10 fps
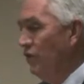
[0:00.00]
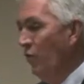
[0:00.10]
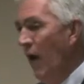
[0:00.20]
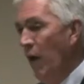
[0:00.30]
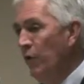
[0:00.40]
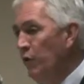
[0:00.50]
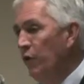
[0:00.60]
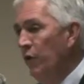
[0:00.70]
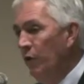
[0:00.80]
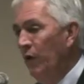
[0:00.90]
So how are you
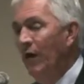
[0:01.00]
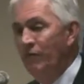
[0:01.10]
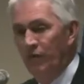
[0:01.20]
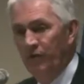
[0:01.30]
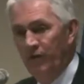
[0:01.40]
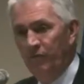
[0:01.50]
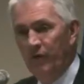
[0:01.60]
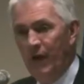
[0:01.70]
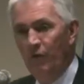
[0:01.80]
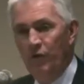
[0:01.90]
going to govern
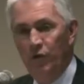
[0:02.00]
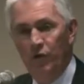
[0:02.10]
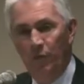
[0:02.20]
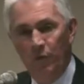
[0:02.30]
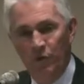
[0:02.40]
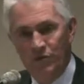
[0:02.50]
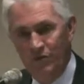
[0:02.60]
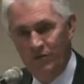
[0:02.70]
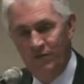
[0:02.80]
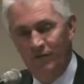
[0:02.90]
different? How are you going to approach
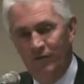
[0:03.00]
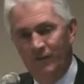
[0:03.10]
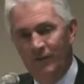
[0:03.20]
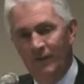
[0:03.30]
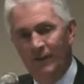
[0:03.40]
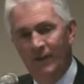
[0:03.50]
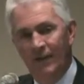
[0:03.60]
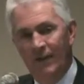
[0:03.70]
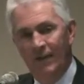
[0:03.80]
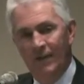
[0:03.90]
this different?
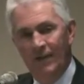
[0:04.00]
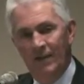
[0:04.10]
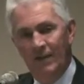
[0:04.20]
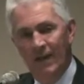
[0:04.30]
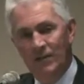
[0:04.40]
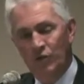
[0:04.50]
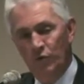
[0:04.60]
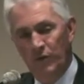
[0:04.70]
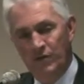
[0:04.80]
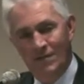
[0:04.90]
And the
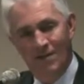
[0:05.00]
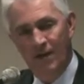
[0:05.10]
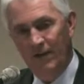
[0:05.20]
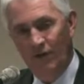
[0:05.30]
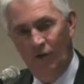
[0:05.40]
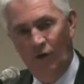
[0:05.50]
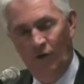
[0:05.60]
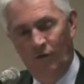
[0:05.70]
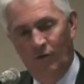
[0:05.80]
answer is not at all.